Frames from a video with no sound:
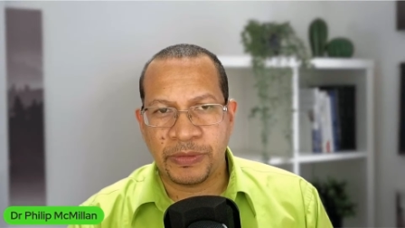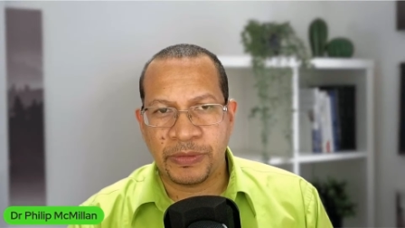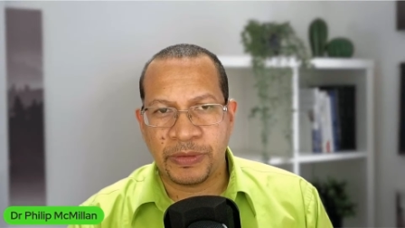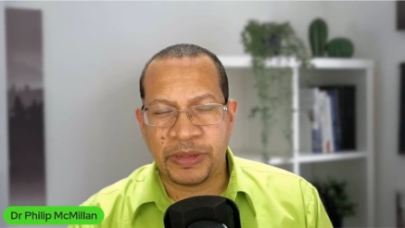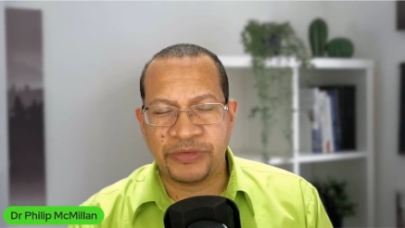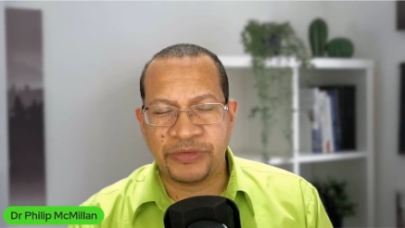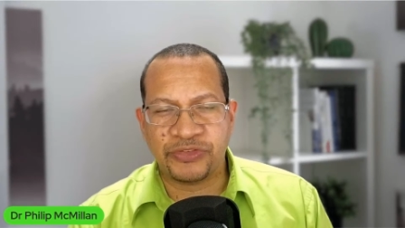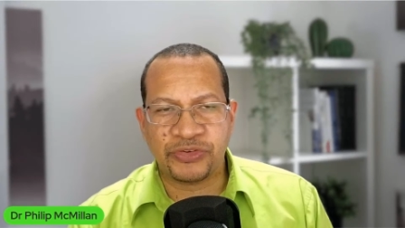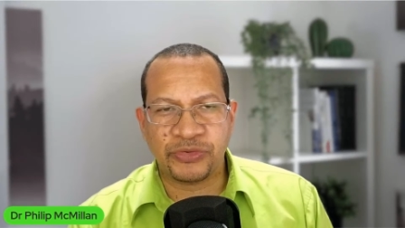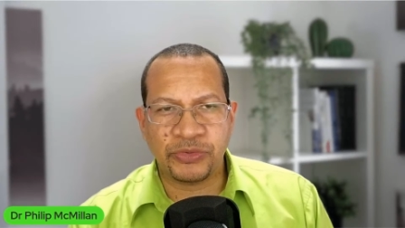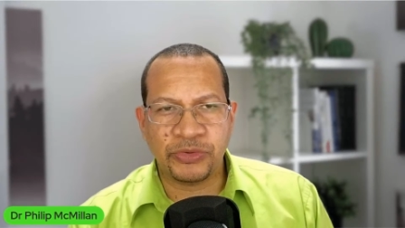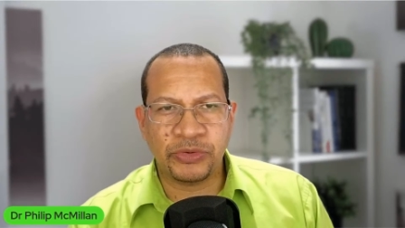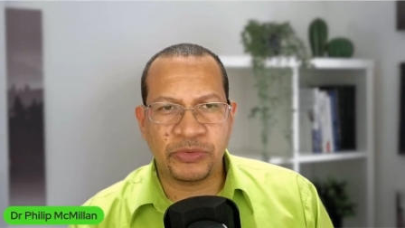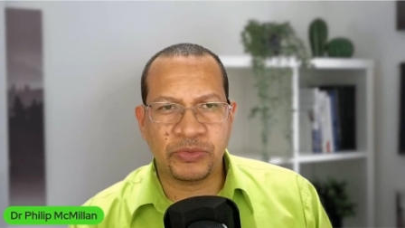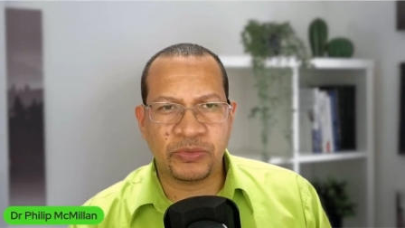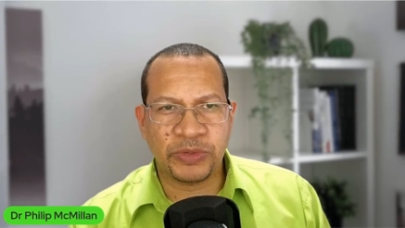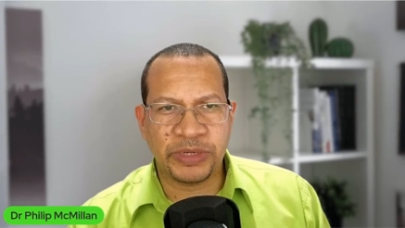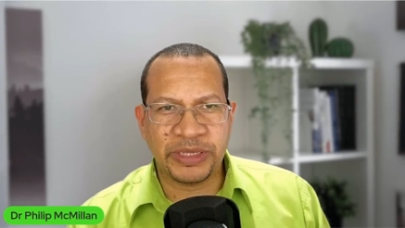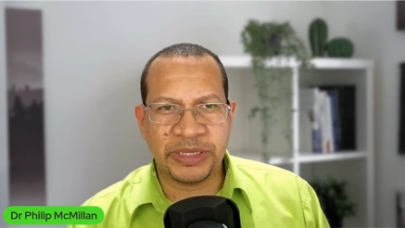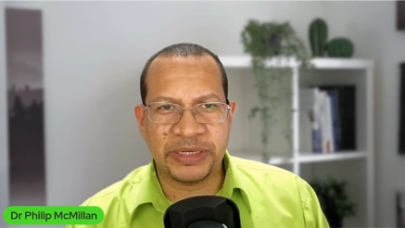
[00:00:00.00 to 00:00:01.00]
And so you
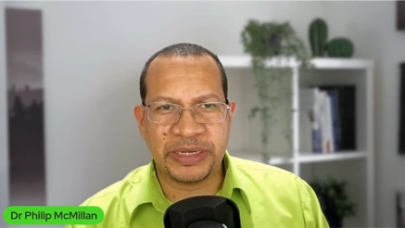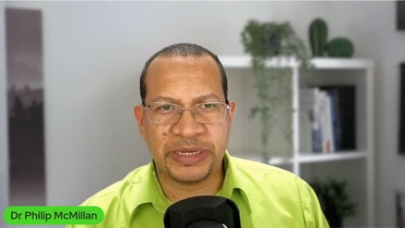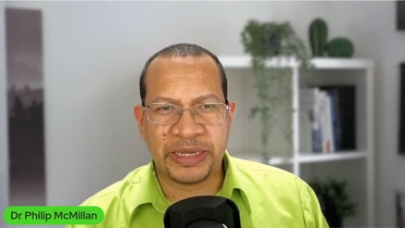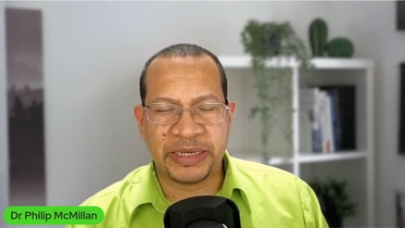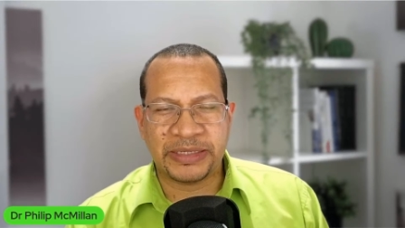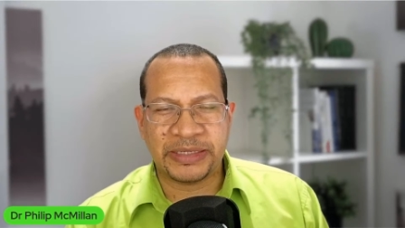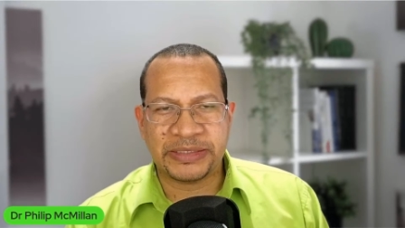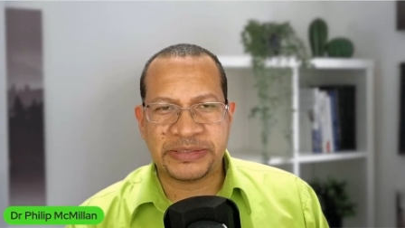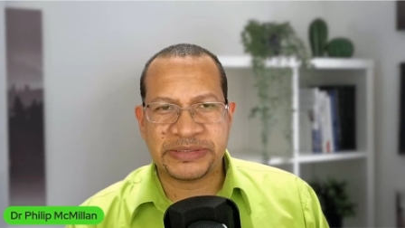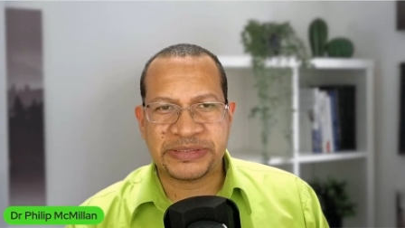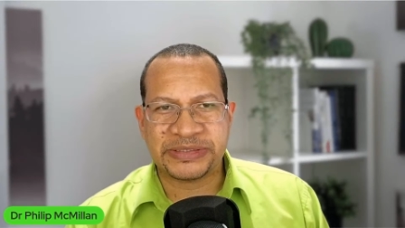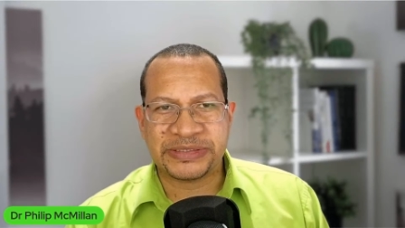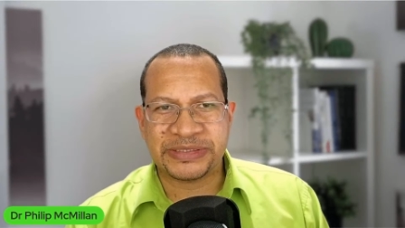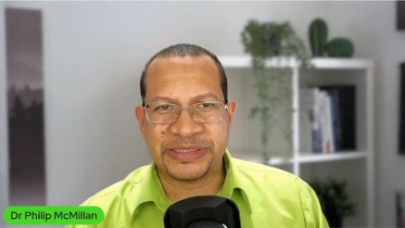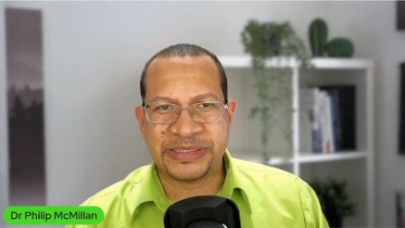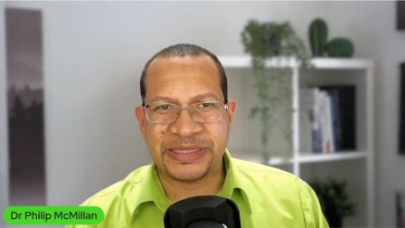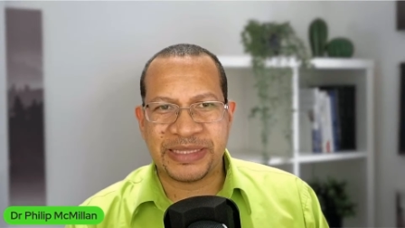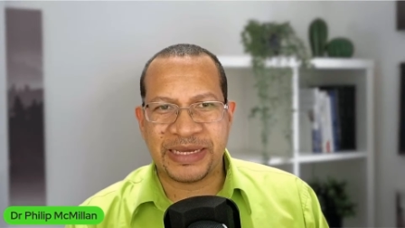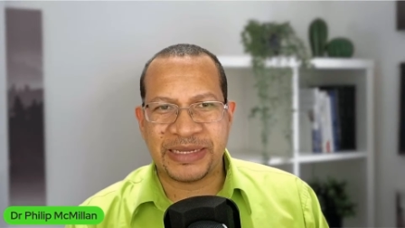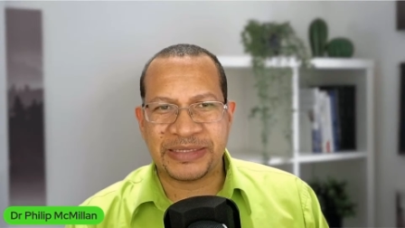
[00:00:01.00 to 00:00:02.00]
realize
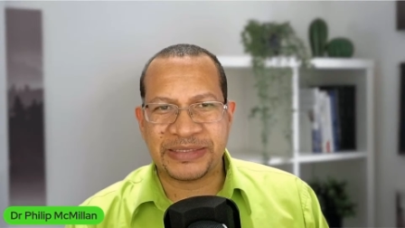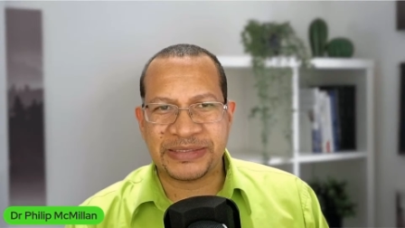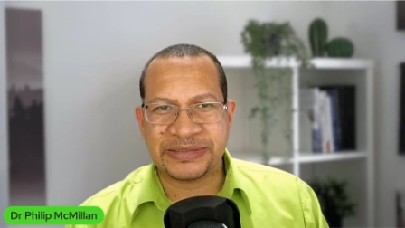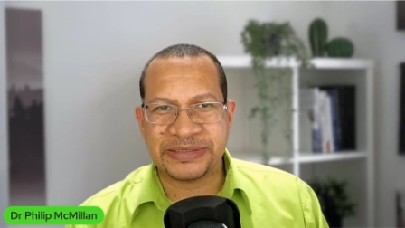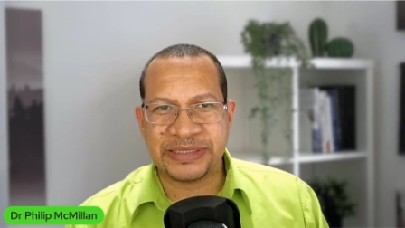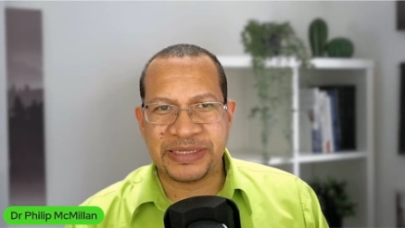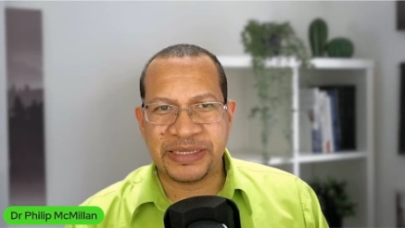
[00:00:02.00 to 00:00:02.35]
that